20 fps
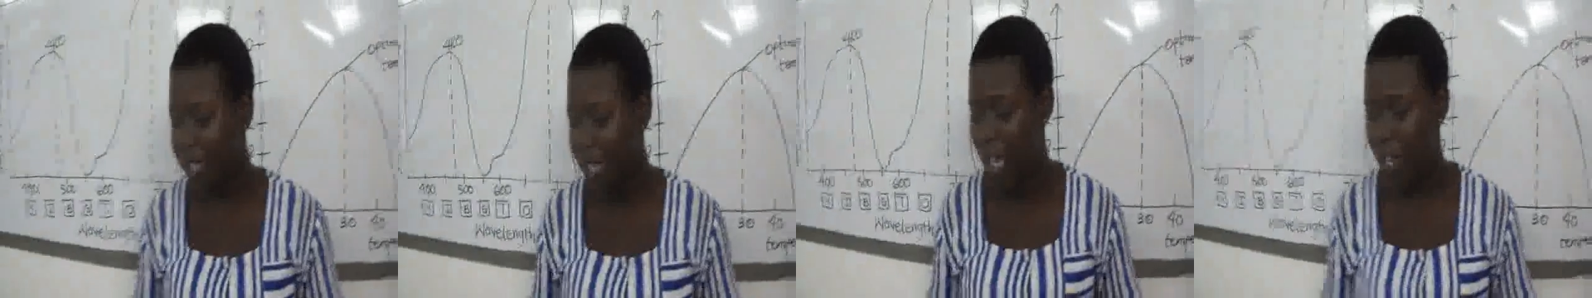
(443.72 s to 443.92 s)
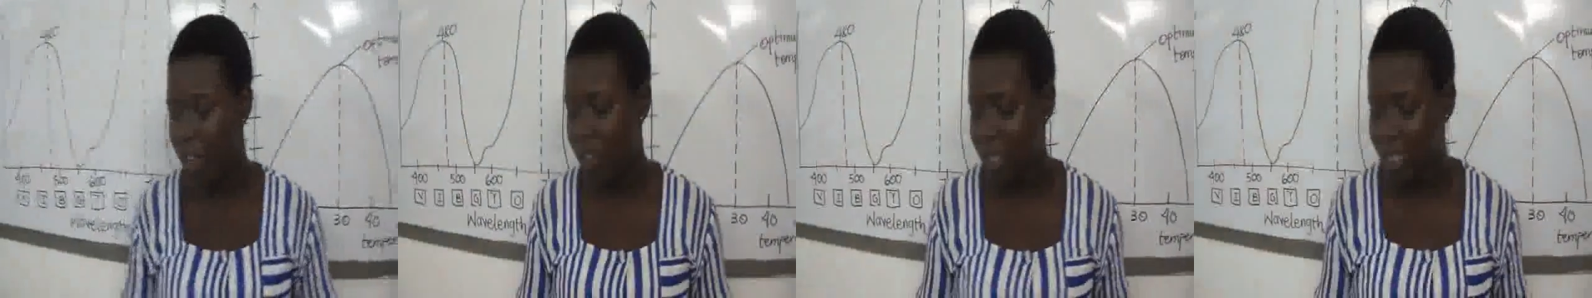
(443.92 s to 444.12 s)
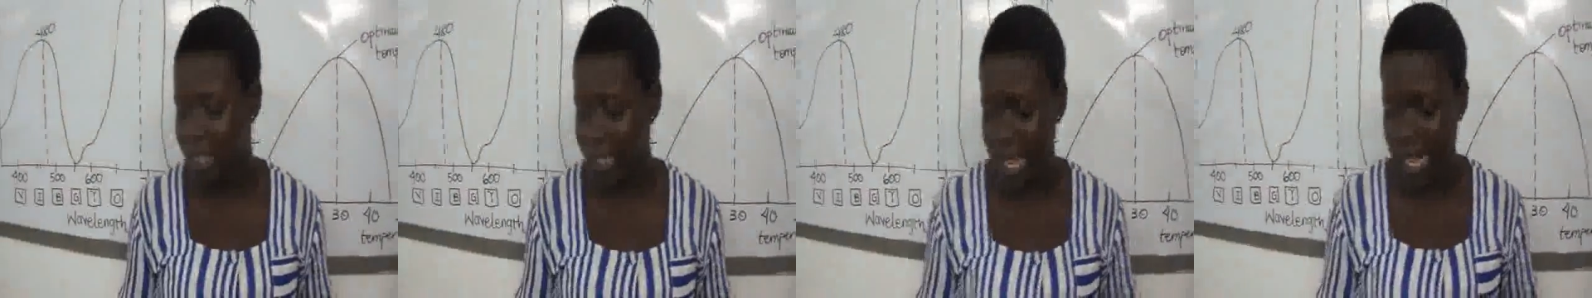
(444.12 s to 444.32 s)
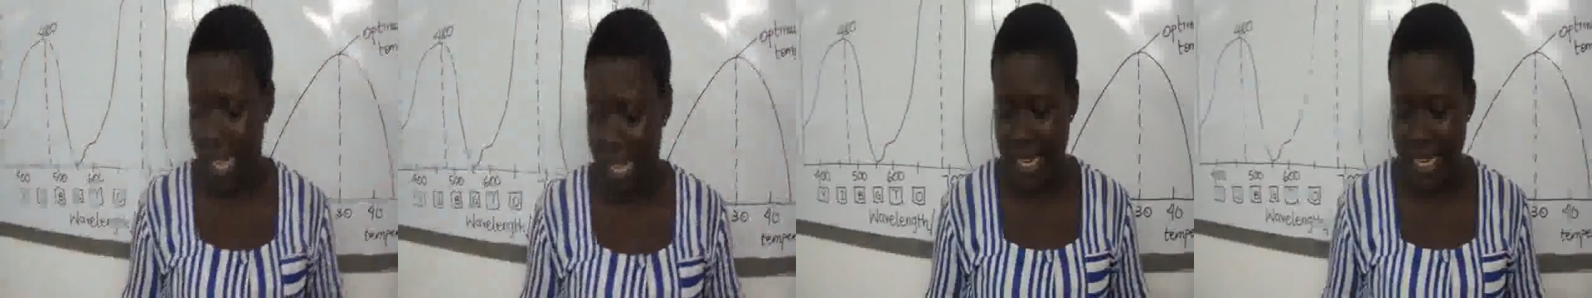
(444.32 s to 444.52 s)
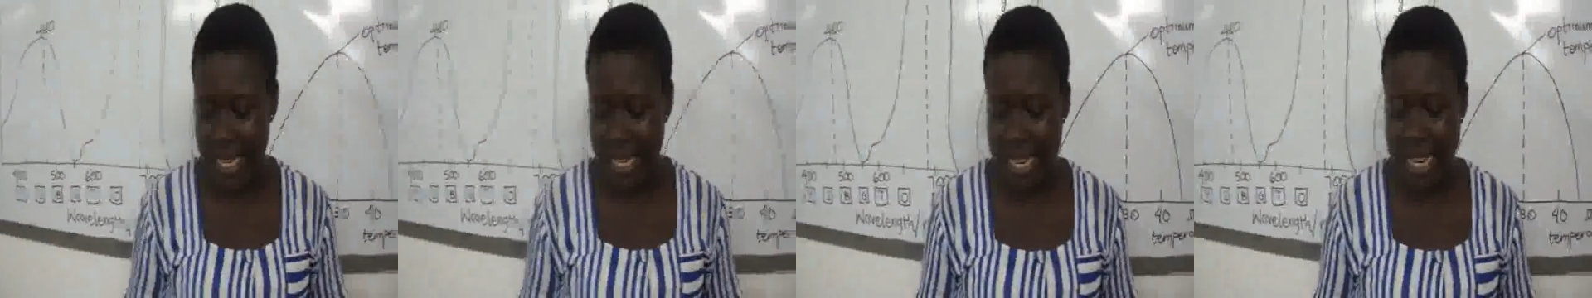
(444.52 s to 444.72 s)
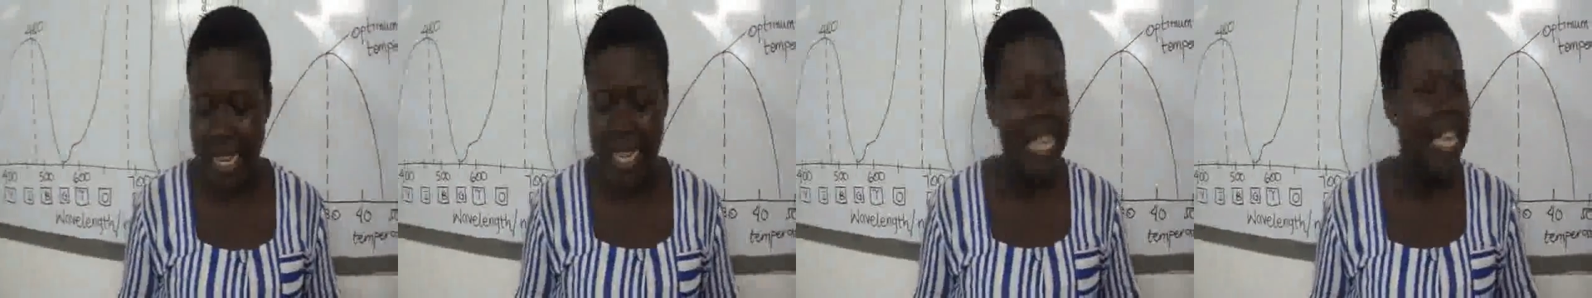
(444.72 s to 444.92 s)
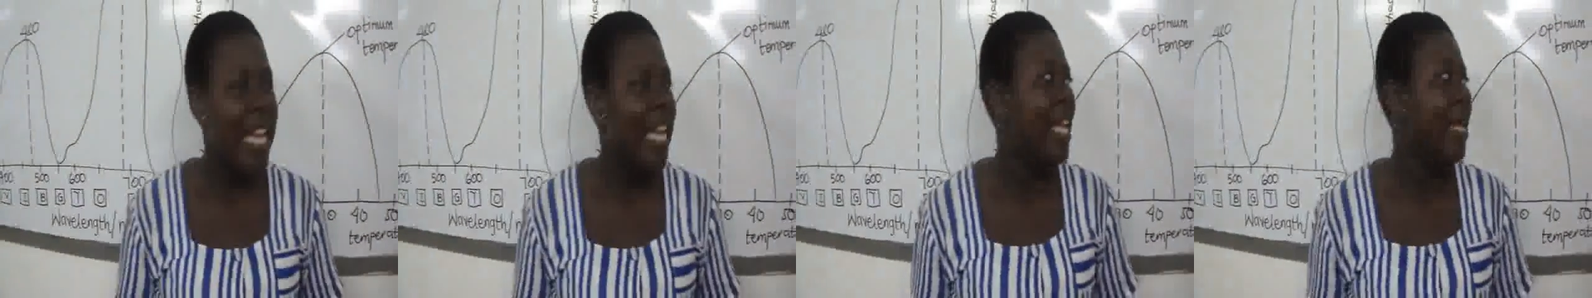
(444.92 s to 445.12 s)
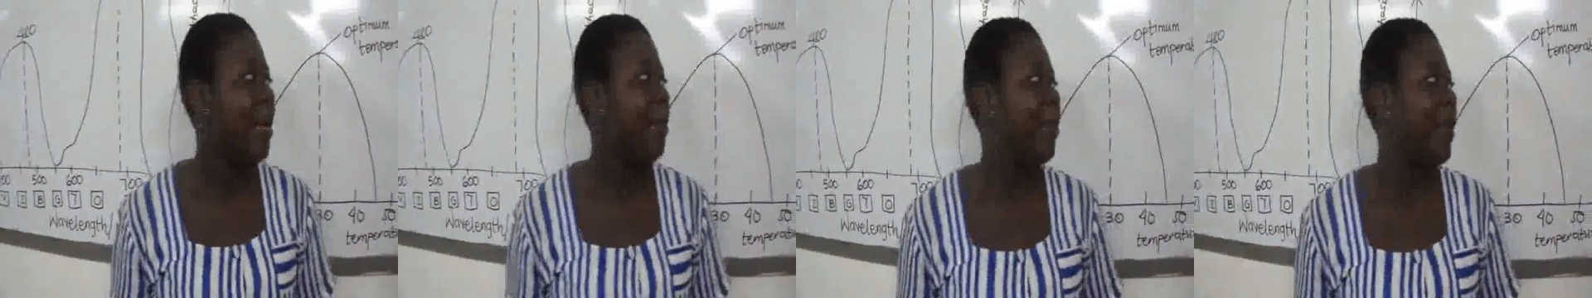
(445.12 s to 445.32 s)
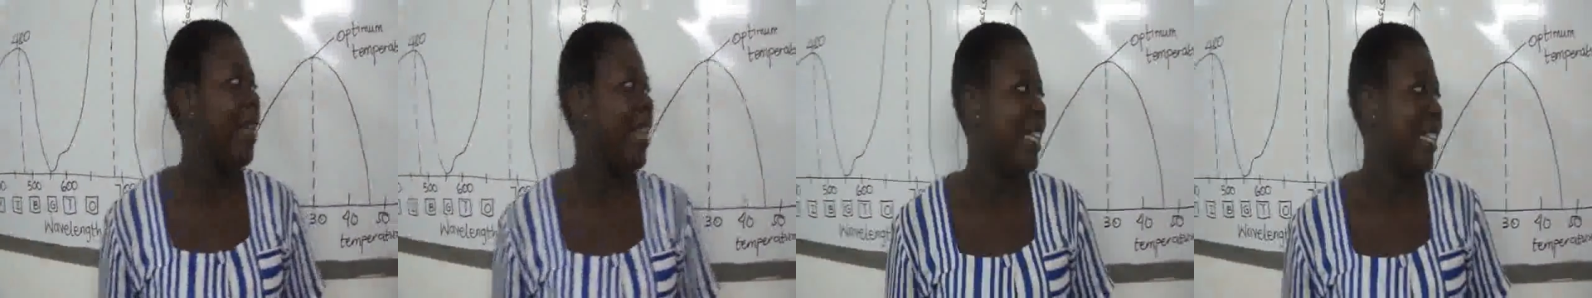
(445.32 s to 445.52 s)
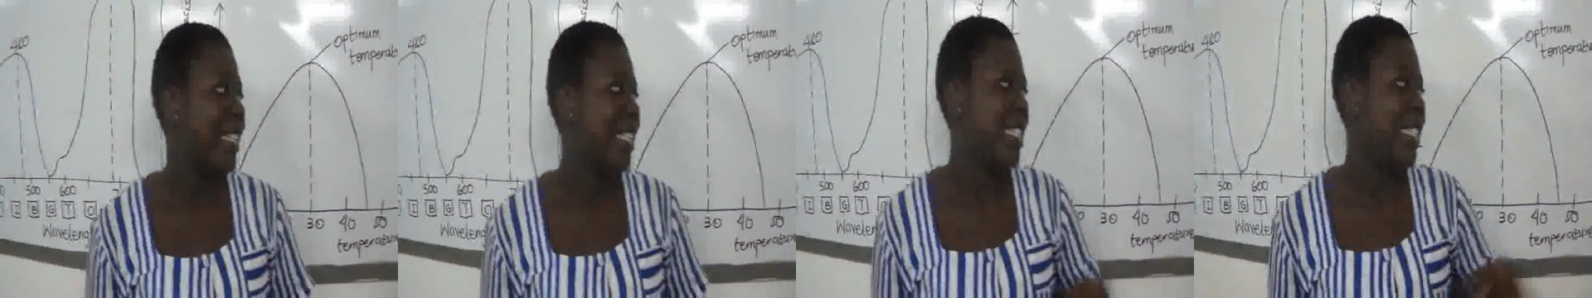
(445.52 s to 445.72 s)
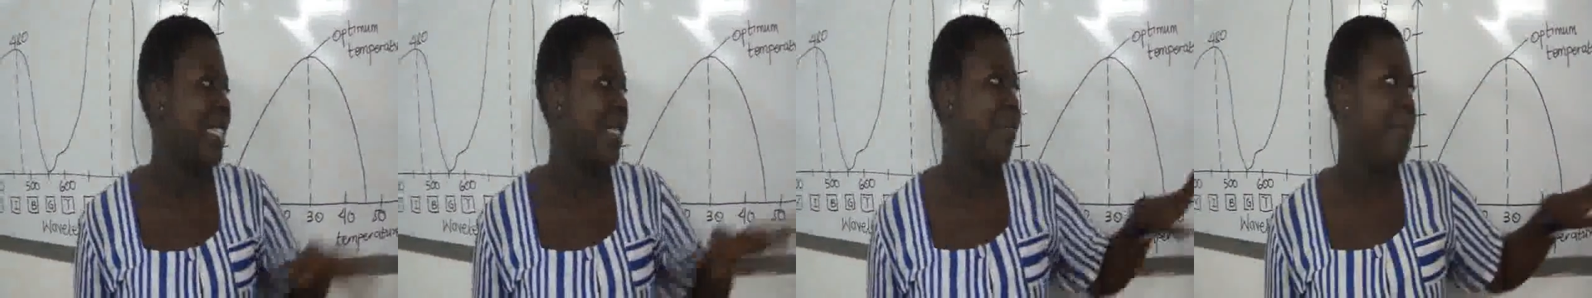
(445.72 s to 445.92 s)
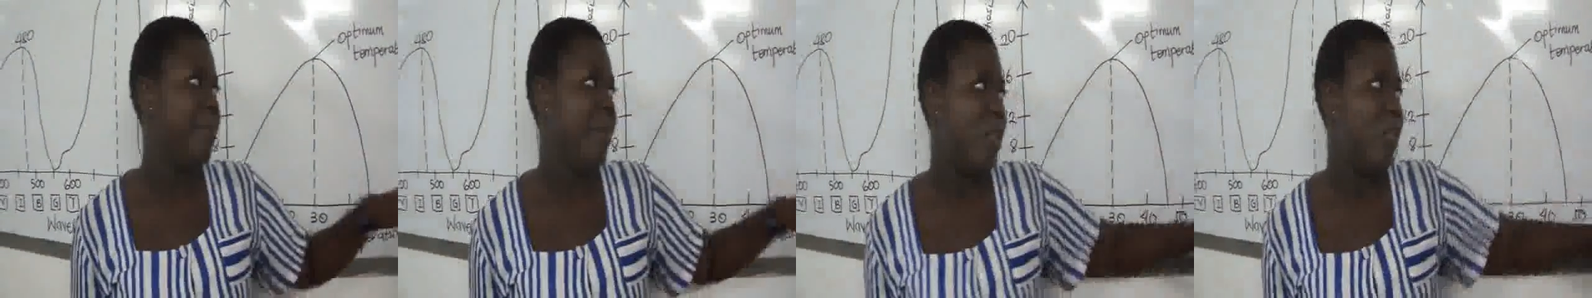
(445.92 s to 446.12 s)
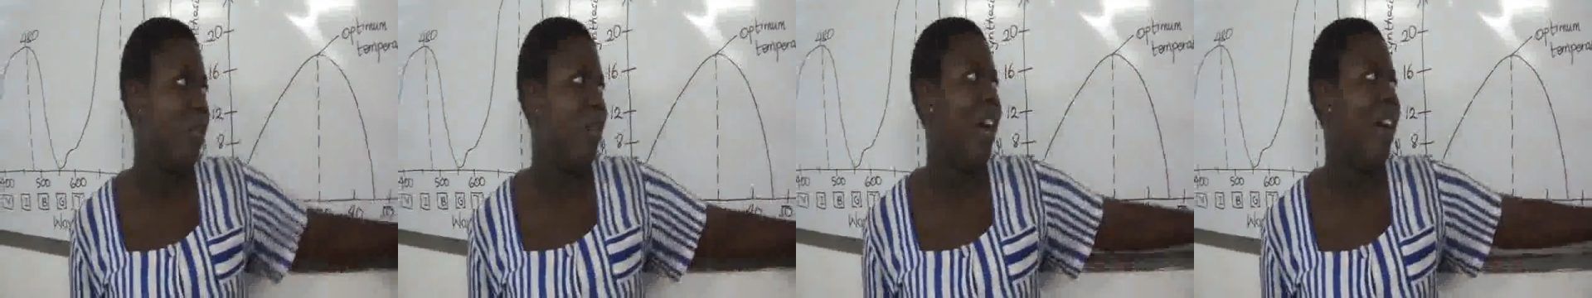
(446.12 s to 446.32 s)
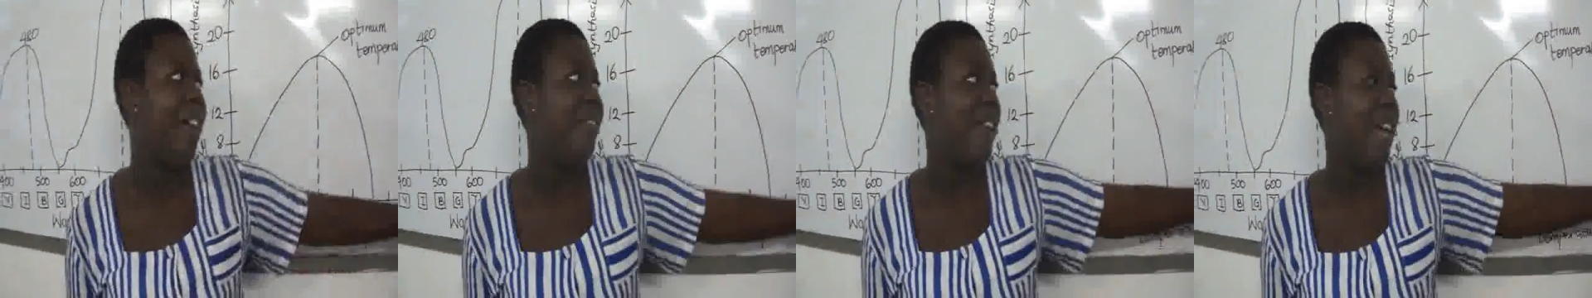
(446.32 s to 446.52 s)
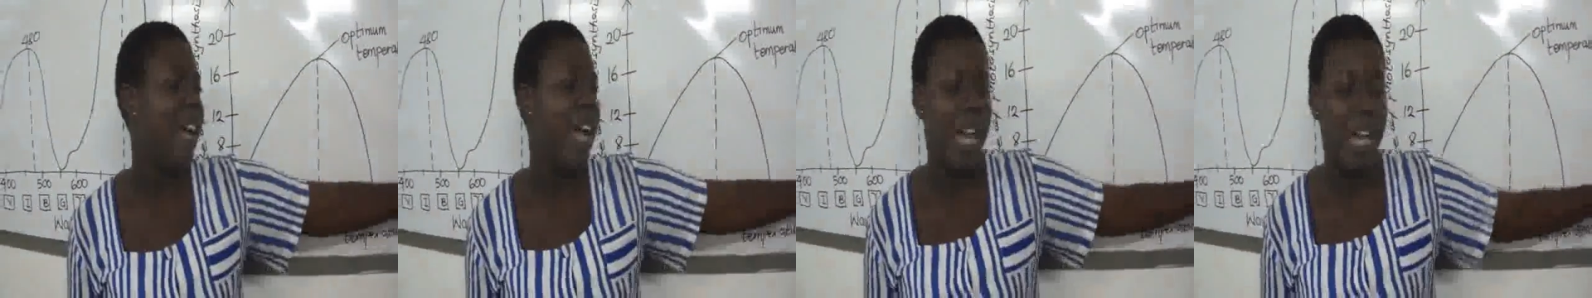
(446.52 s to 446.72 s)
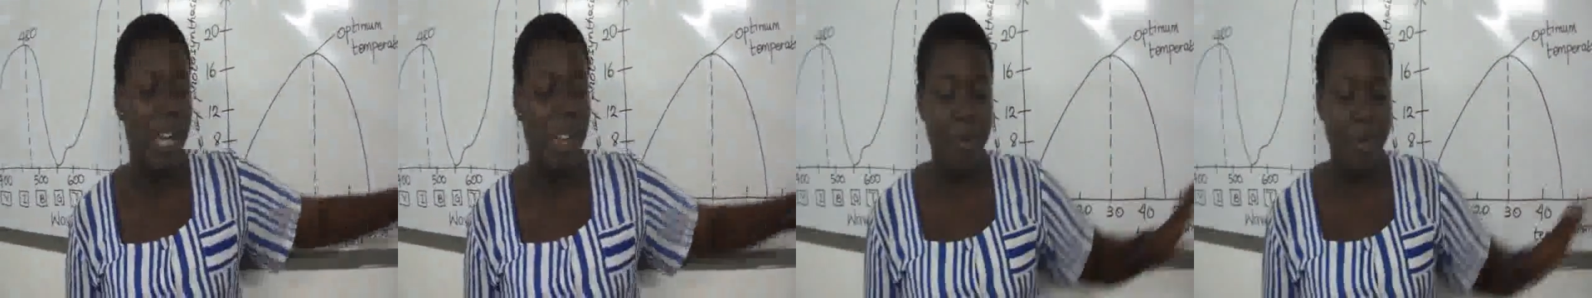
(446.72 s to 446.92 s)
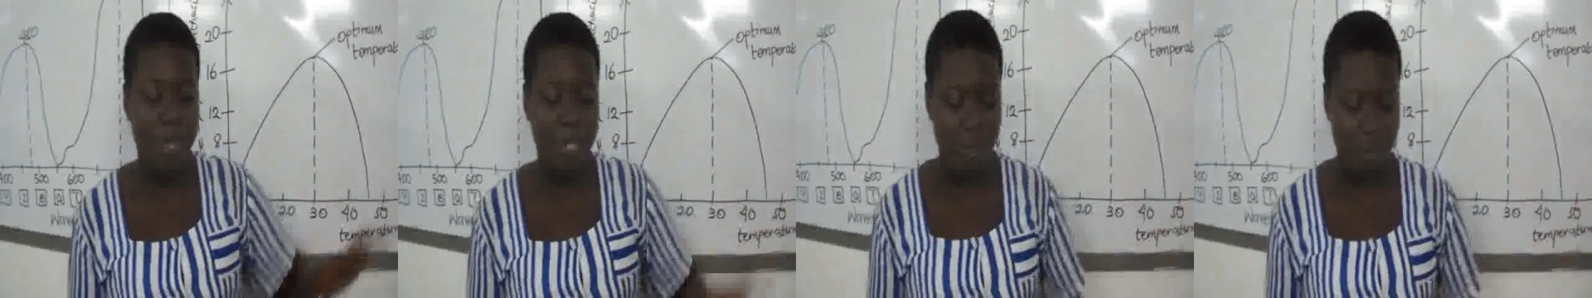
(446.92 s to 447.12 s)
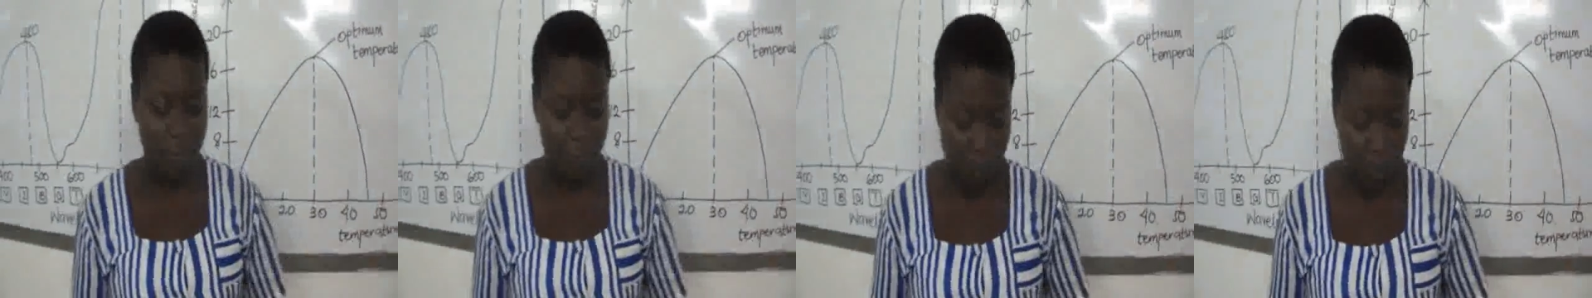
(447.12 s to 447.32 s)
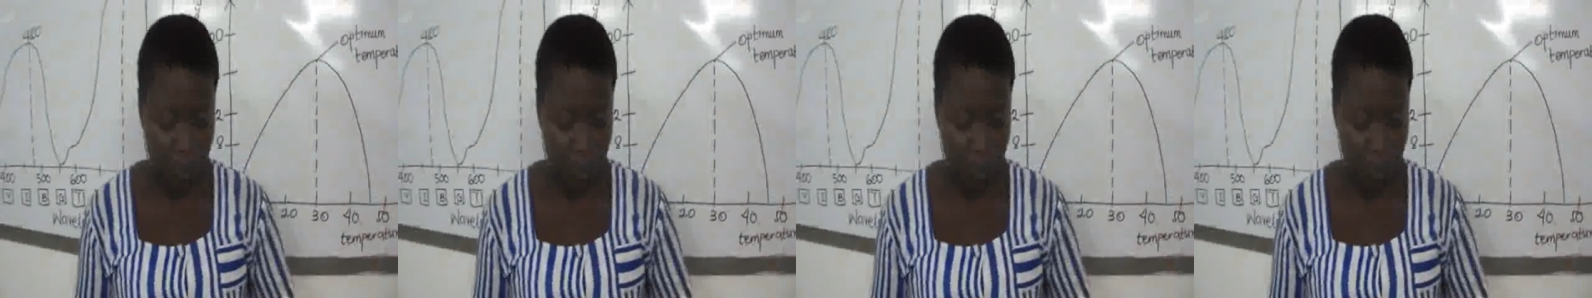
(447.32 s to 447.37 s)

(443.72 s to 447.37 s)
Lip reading: dioxide, plant B will have a higher rate of